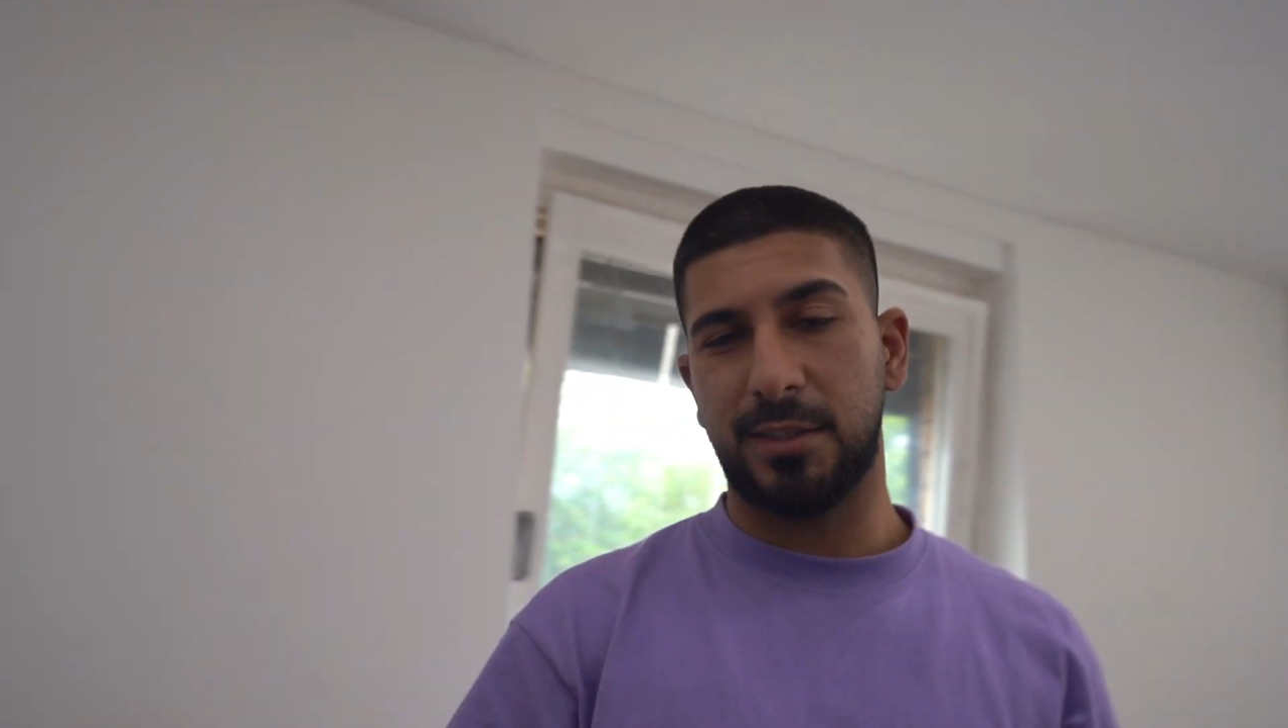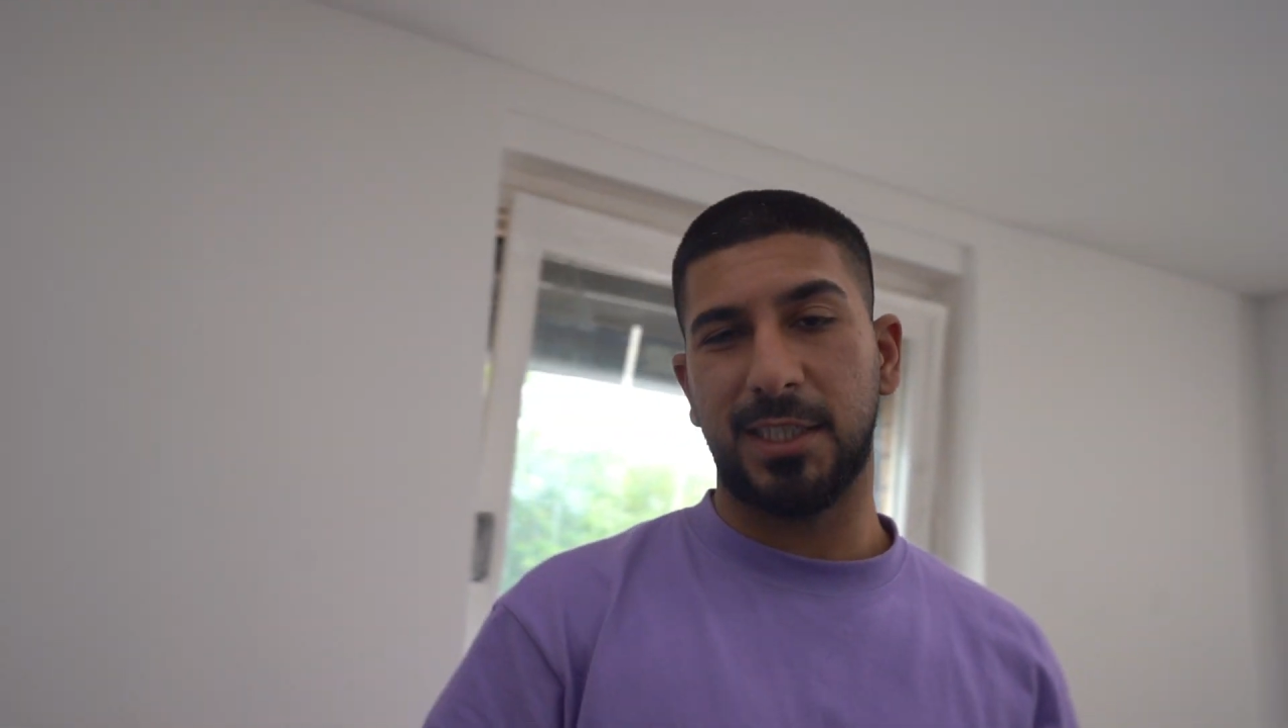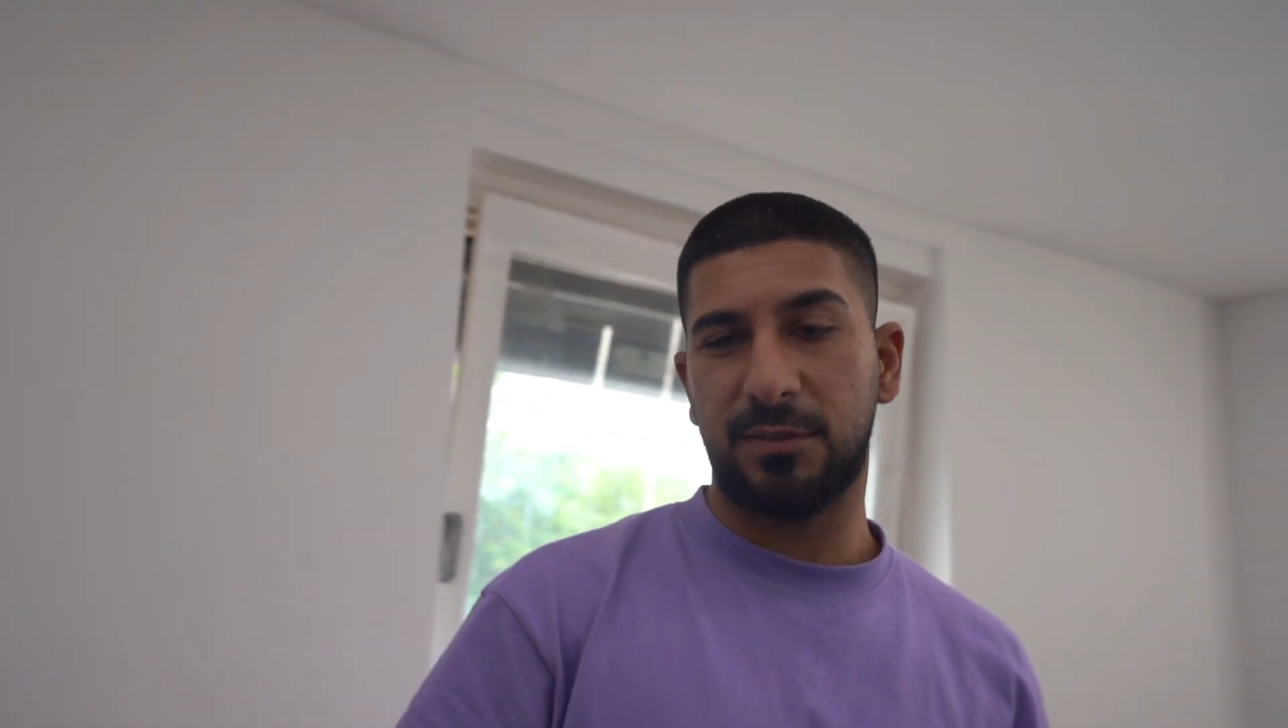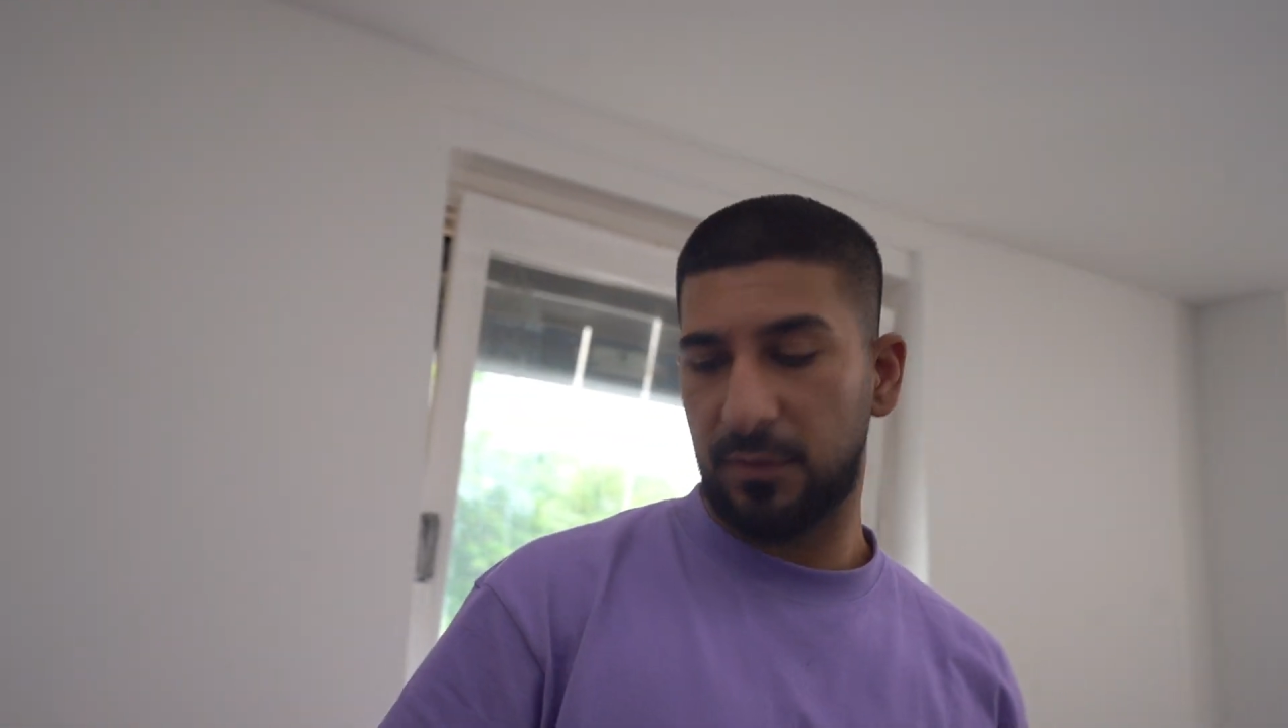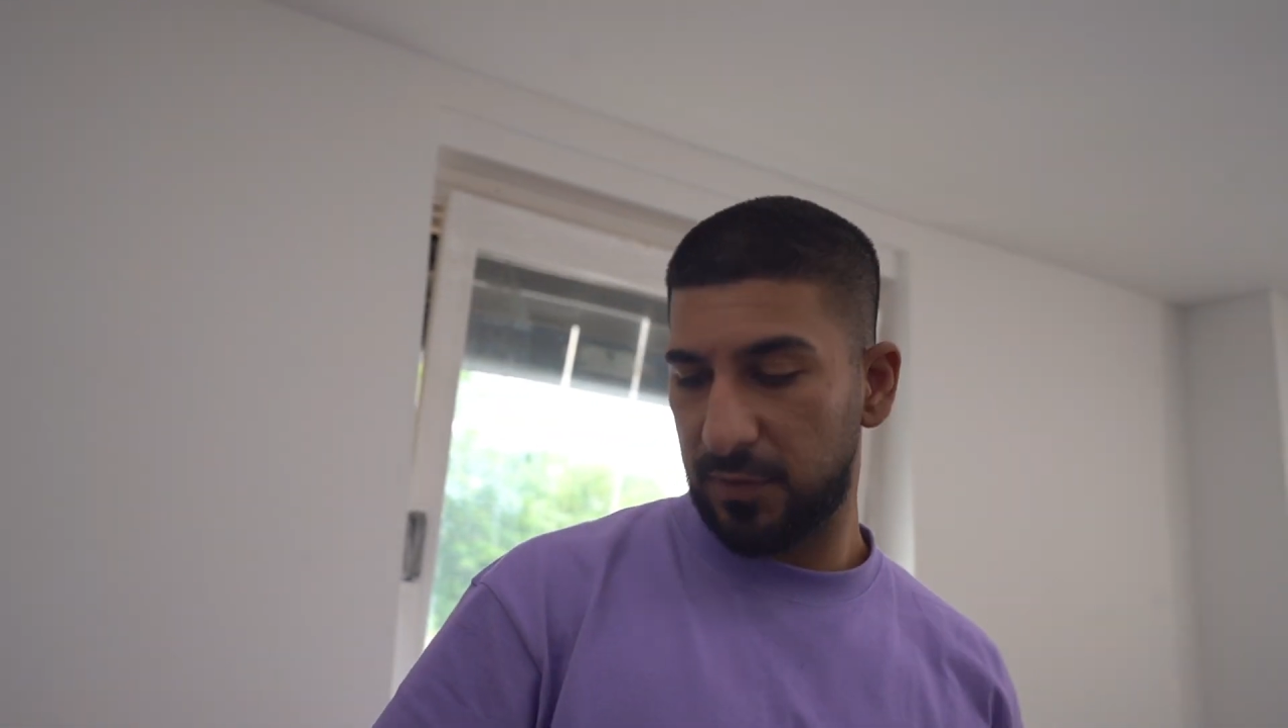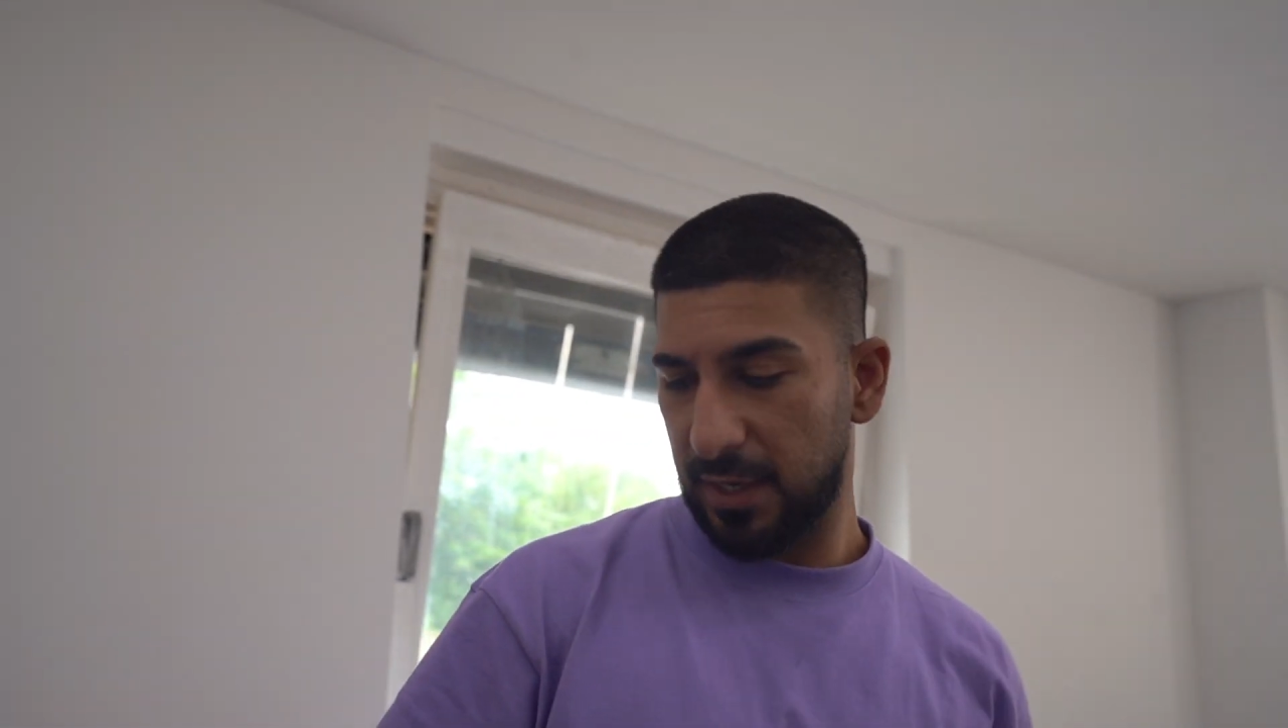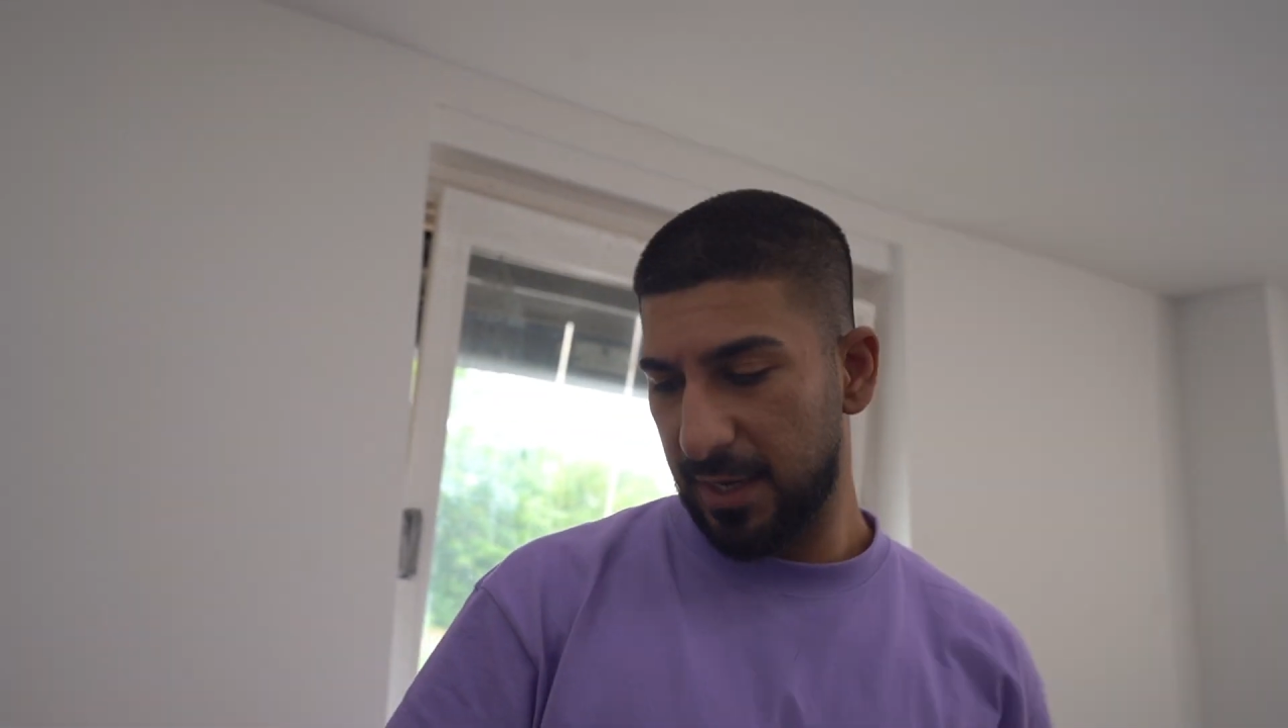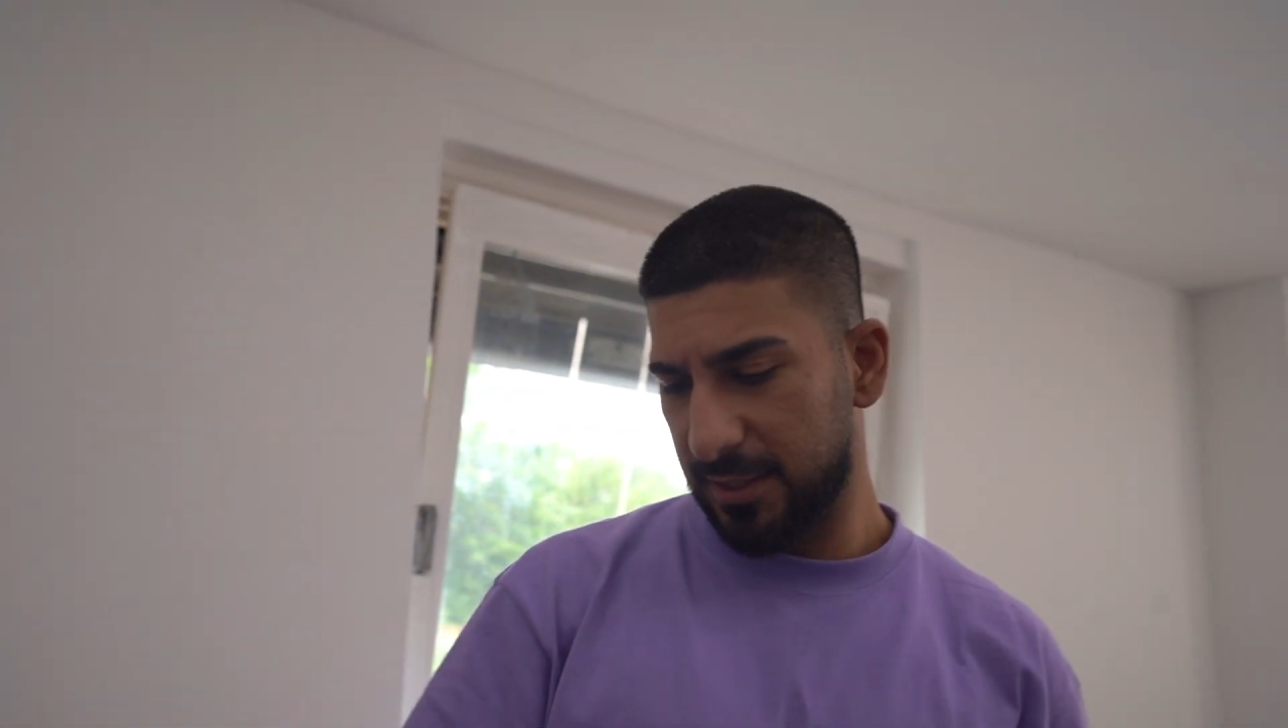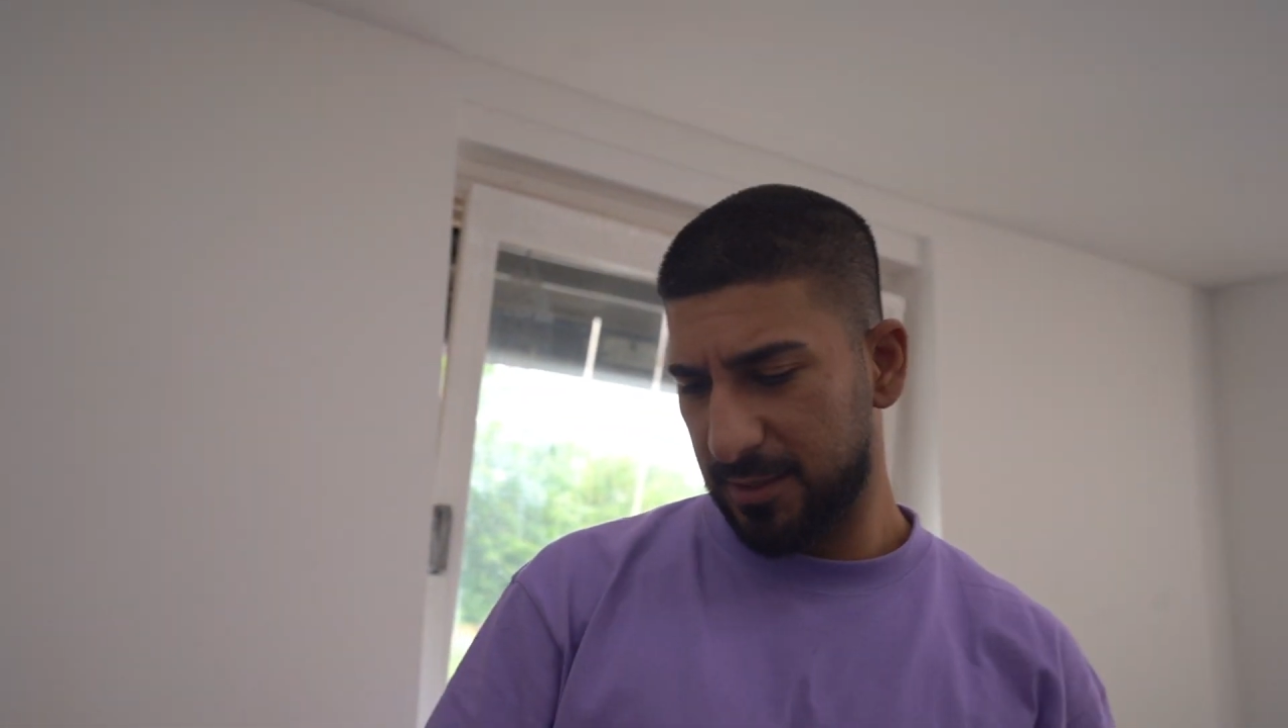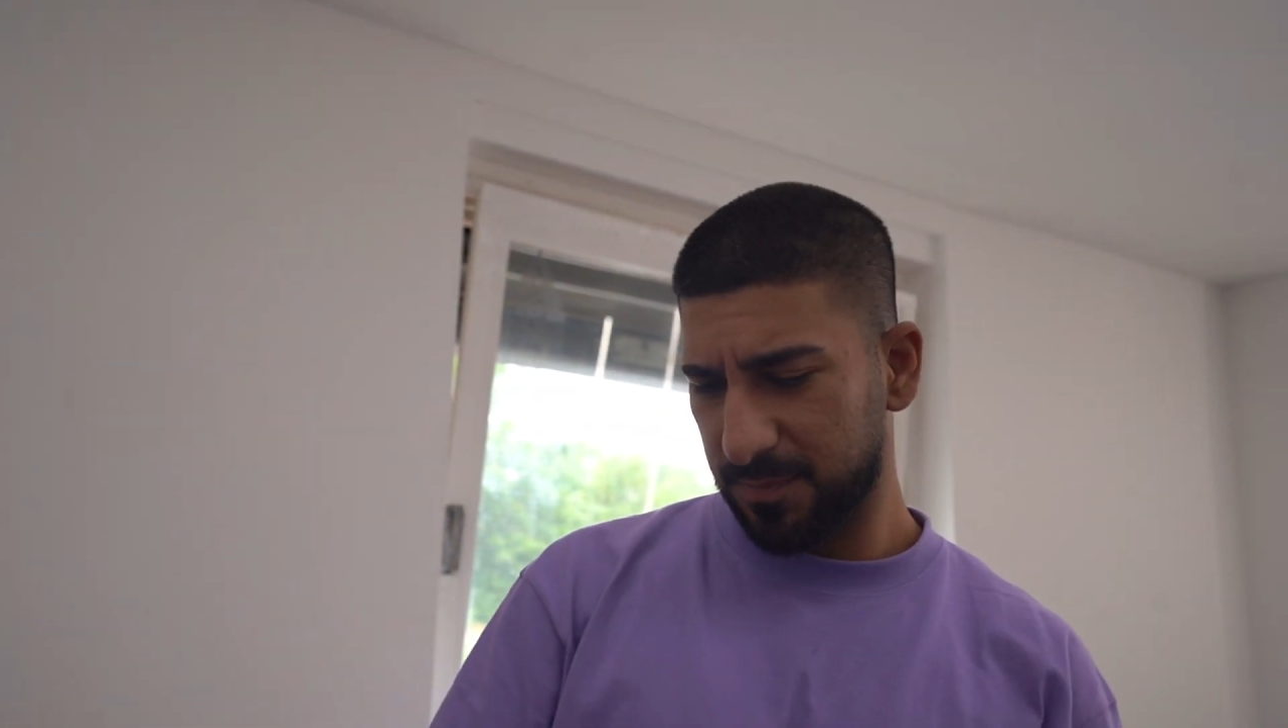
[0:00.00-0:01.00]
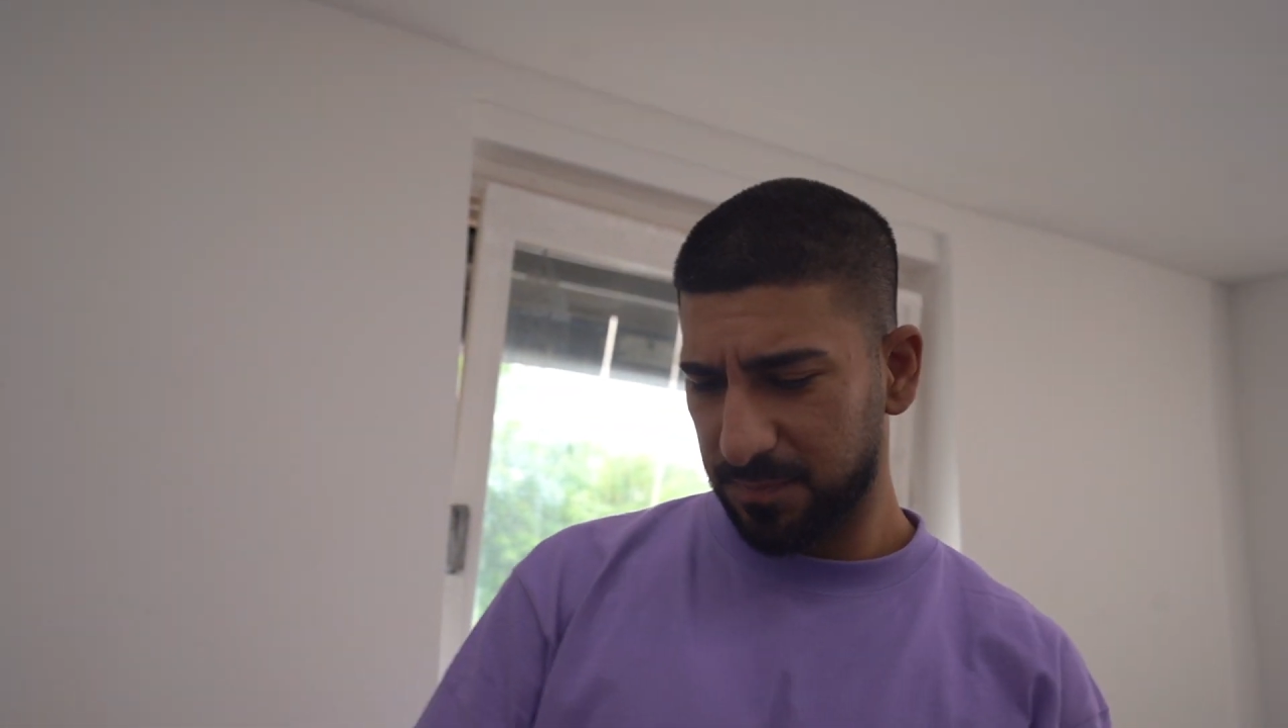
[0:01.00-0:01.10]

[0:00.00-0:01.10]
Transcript: 650S.